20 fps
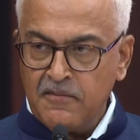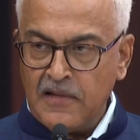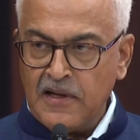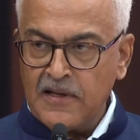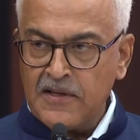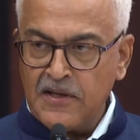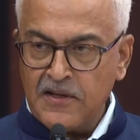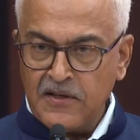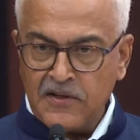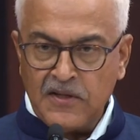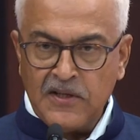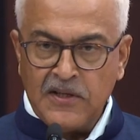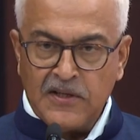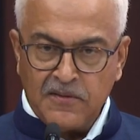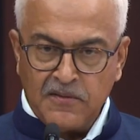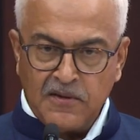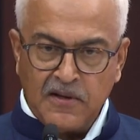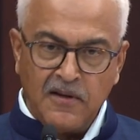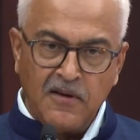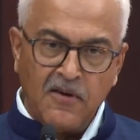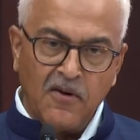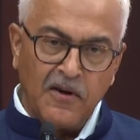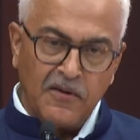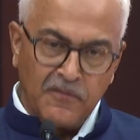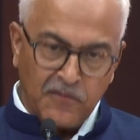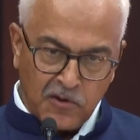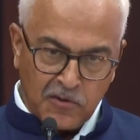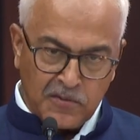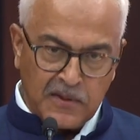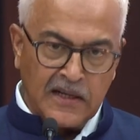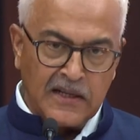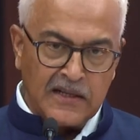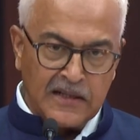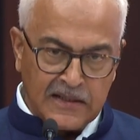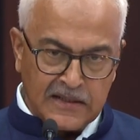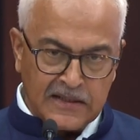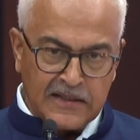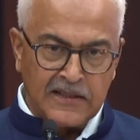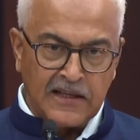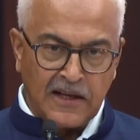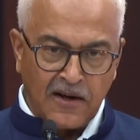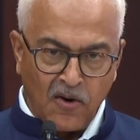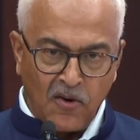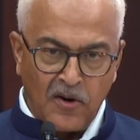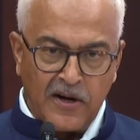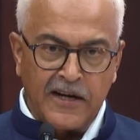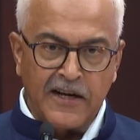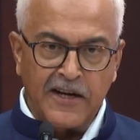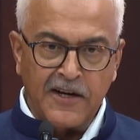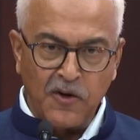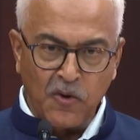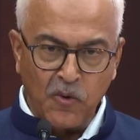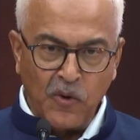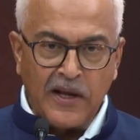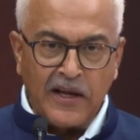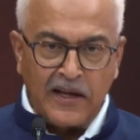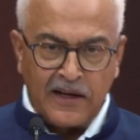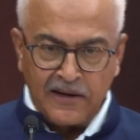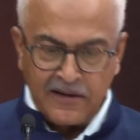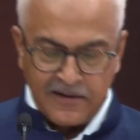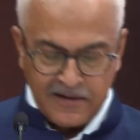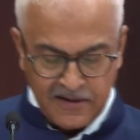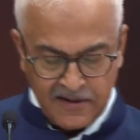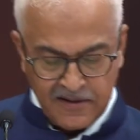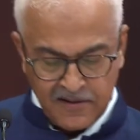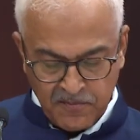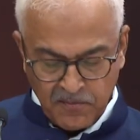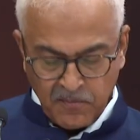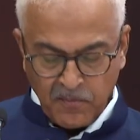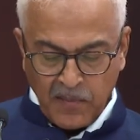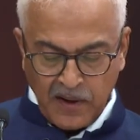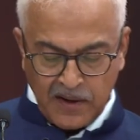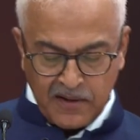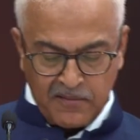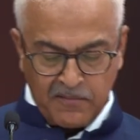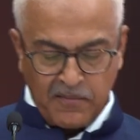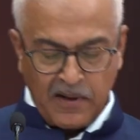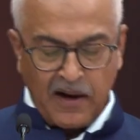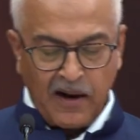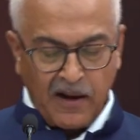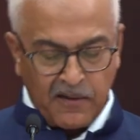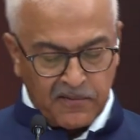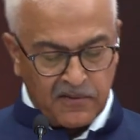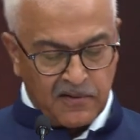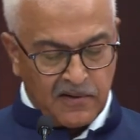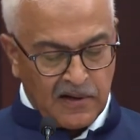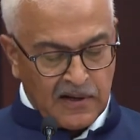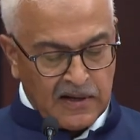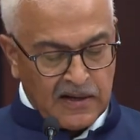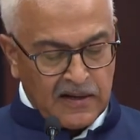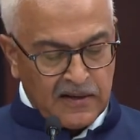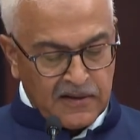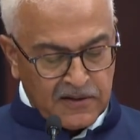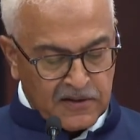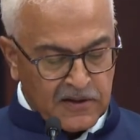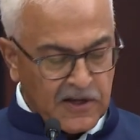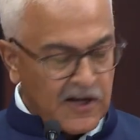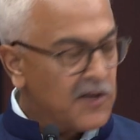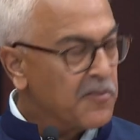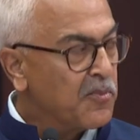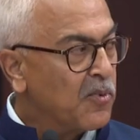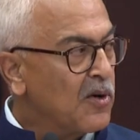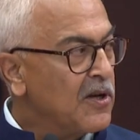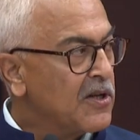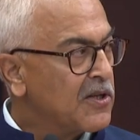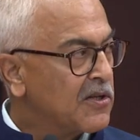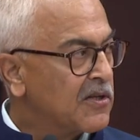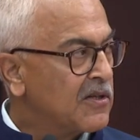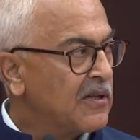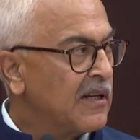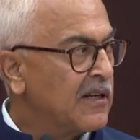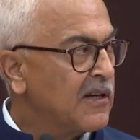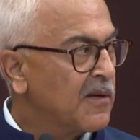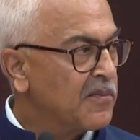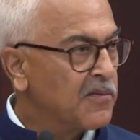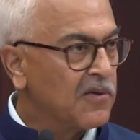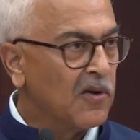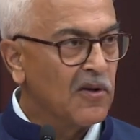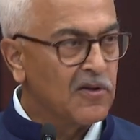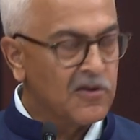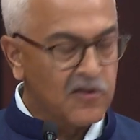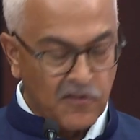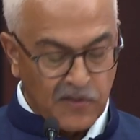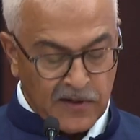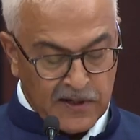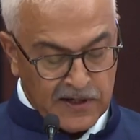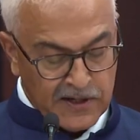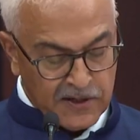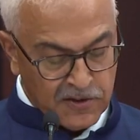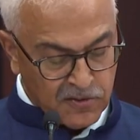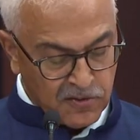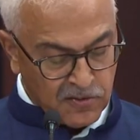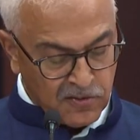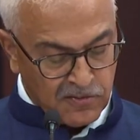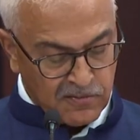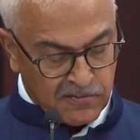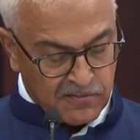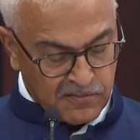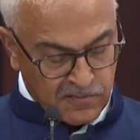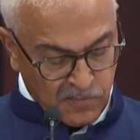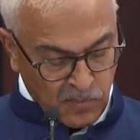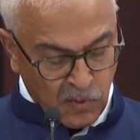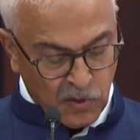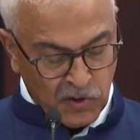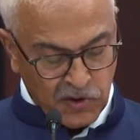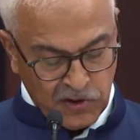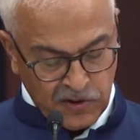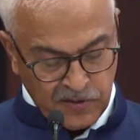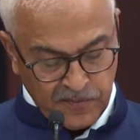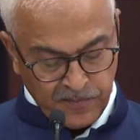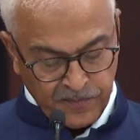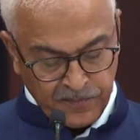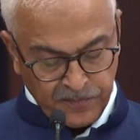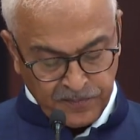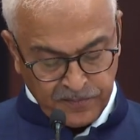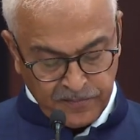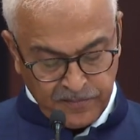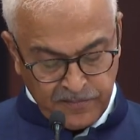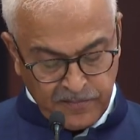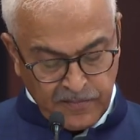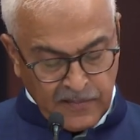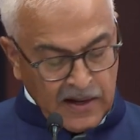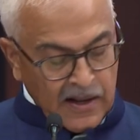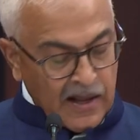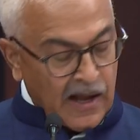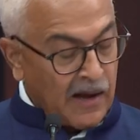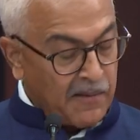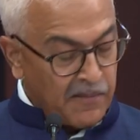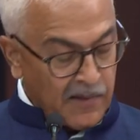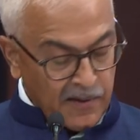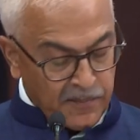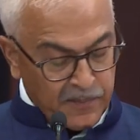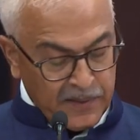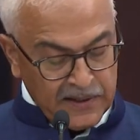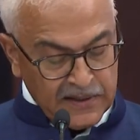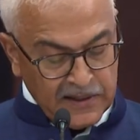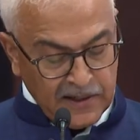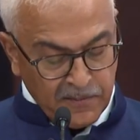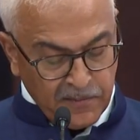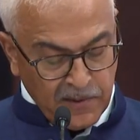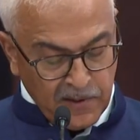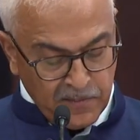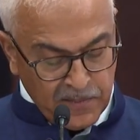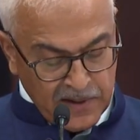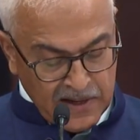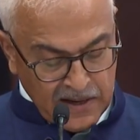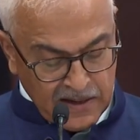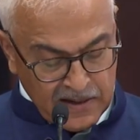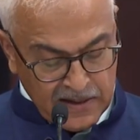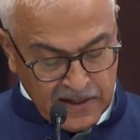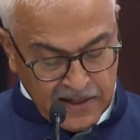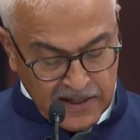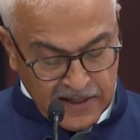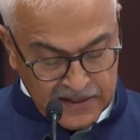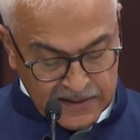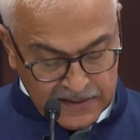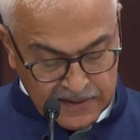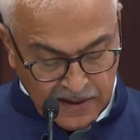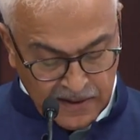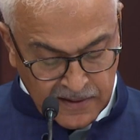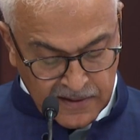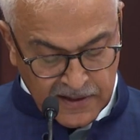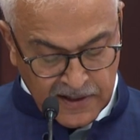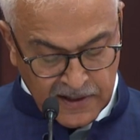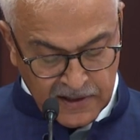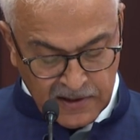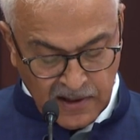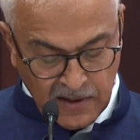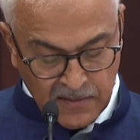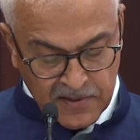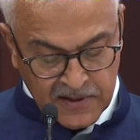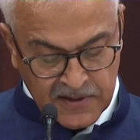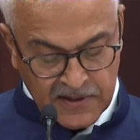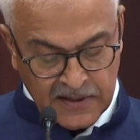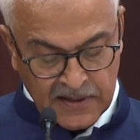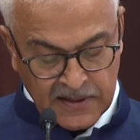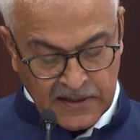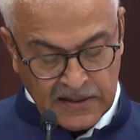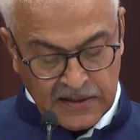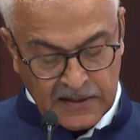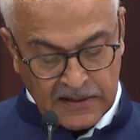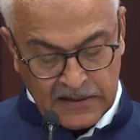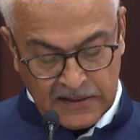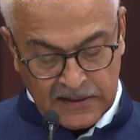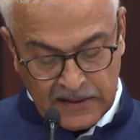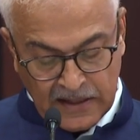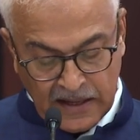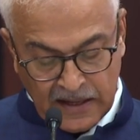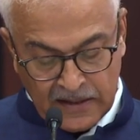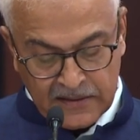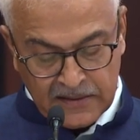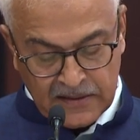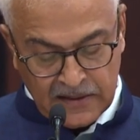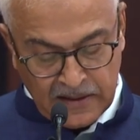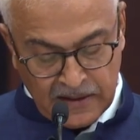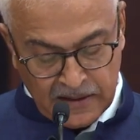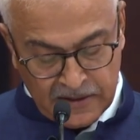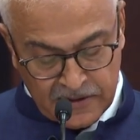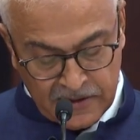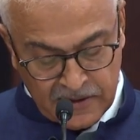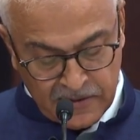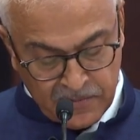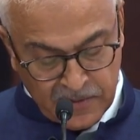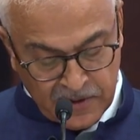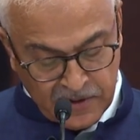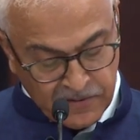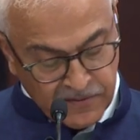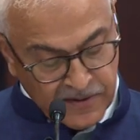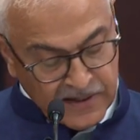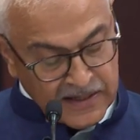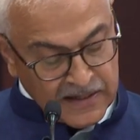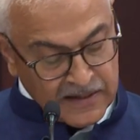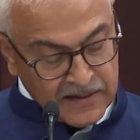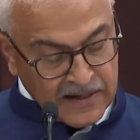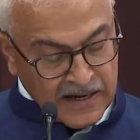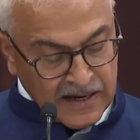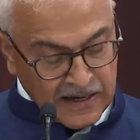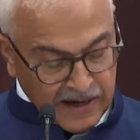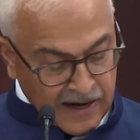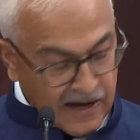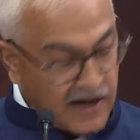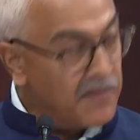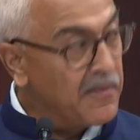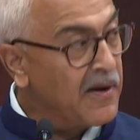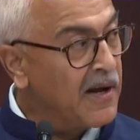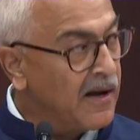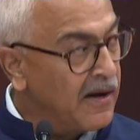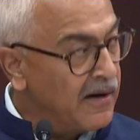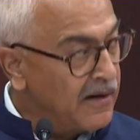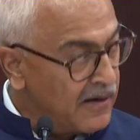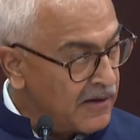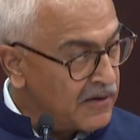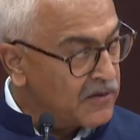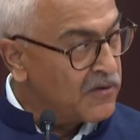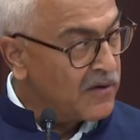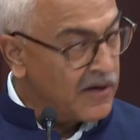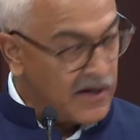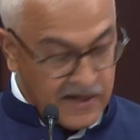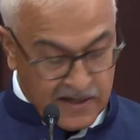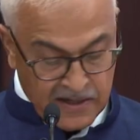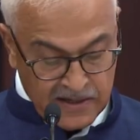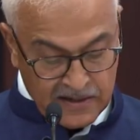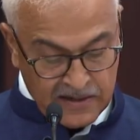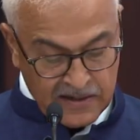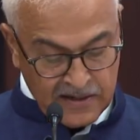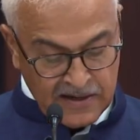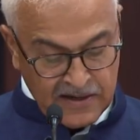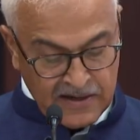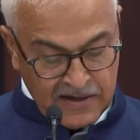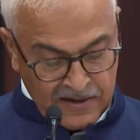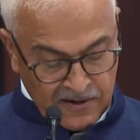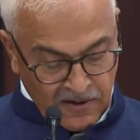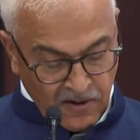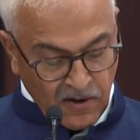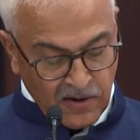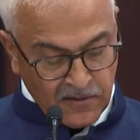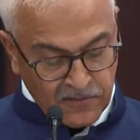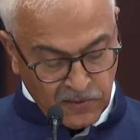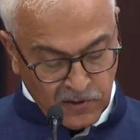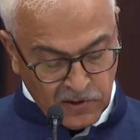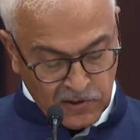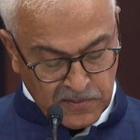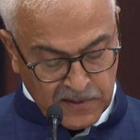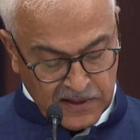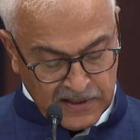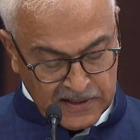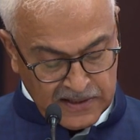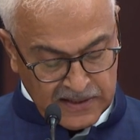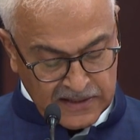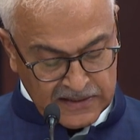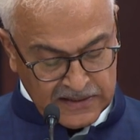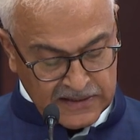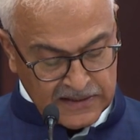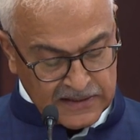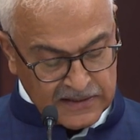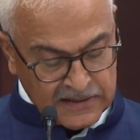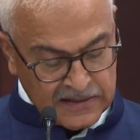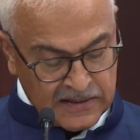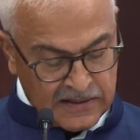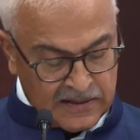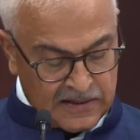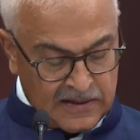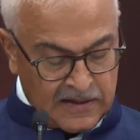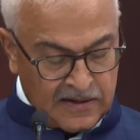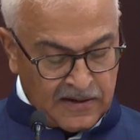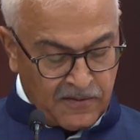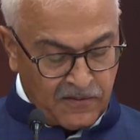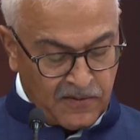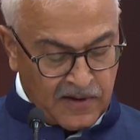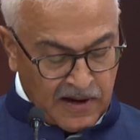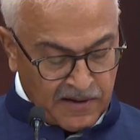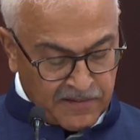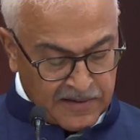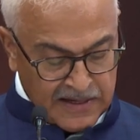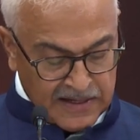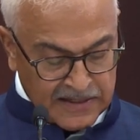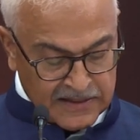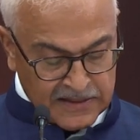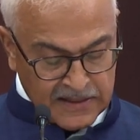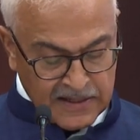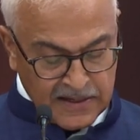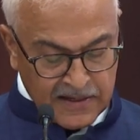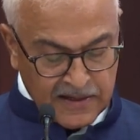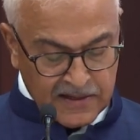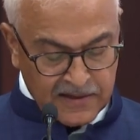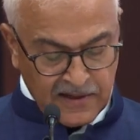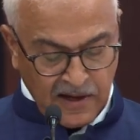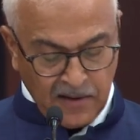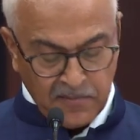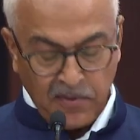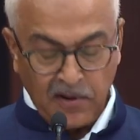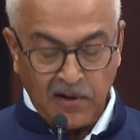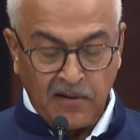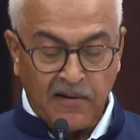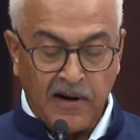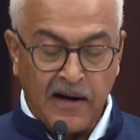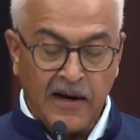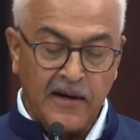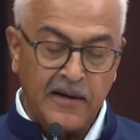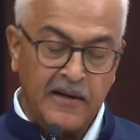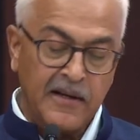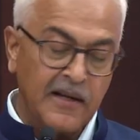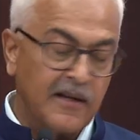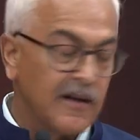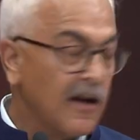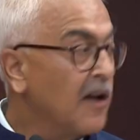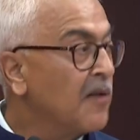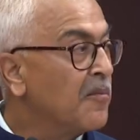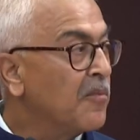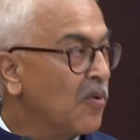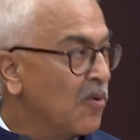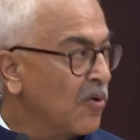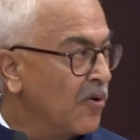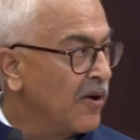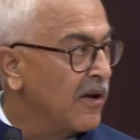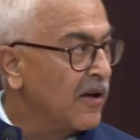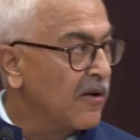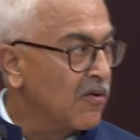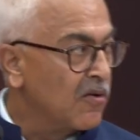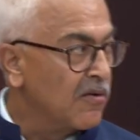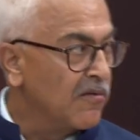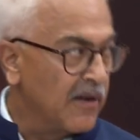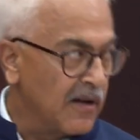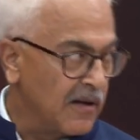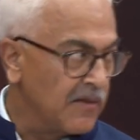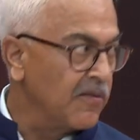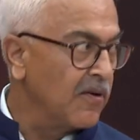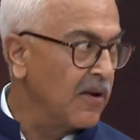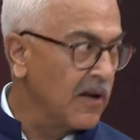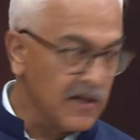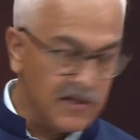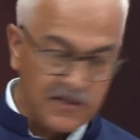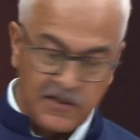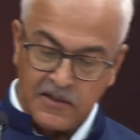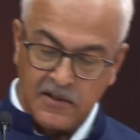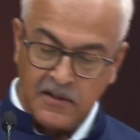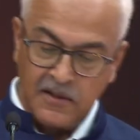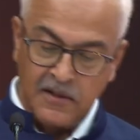agencies, law enforcement agencies, are already doing it, but perhaps state police setups also we need to push. I'm happy that BPR&D has started establishing a synergy between academia, industry, and law enforcement agencies. We have an excellent example of IIT Kanpur doing good work for us.